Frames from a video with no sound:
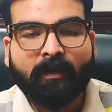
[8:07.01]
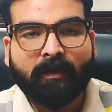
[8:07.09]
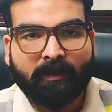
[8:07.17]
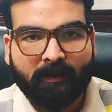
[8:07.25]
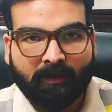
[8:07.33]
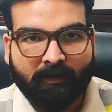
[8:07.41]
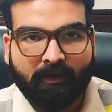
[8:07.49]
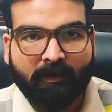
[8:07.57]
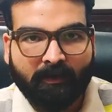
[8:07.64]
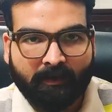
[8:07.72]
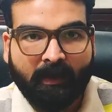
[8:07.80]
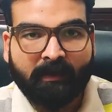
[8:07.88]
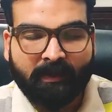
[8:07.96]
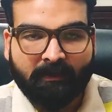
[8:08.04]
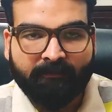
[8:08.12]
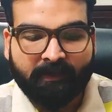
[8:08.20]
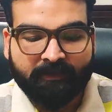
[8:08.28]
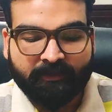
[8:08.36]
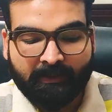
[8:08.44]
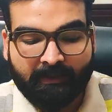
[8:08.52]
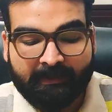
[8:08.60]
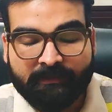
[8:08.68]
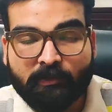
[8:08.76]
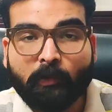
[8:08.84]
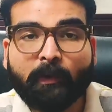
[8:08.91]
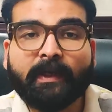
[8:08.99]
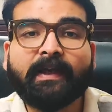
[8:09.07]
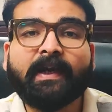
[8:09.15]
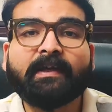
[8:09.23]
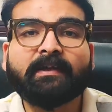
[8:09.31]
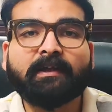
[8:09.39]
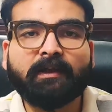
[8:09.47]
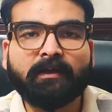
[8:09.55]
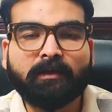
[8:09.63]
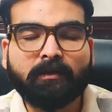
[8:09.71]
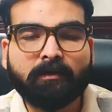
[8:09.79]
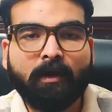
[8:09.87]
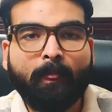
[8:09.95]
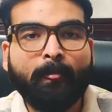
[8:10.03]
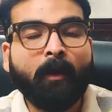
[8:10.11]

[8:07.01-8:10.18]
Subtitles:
under affliction is looking at the Lagna,